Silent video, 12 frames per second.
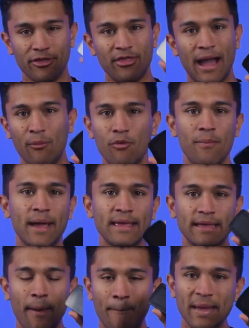that that will
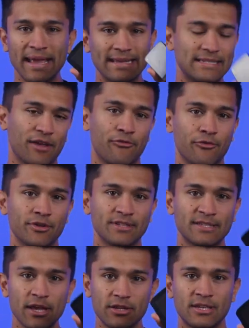make a big
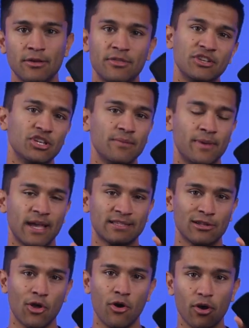difference to the G P
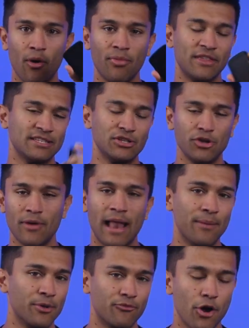S lock on this new
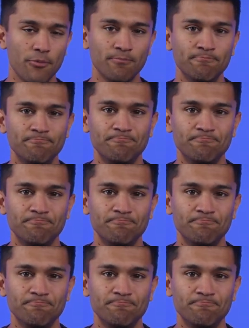Elemnt Roam.